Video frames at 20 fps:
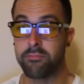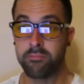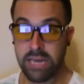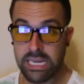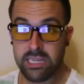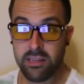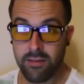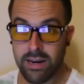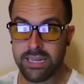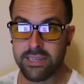
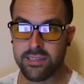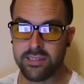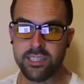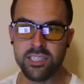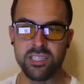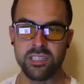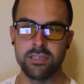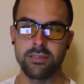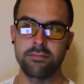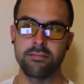make the right
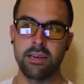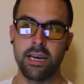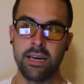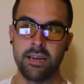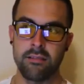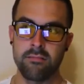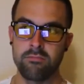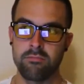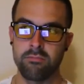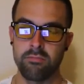decision
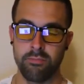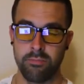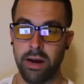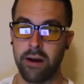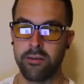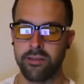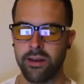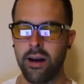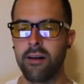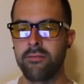and
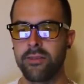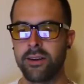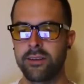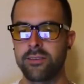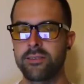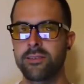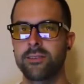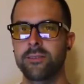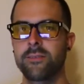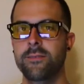buy with
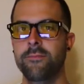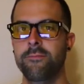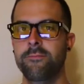confidence.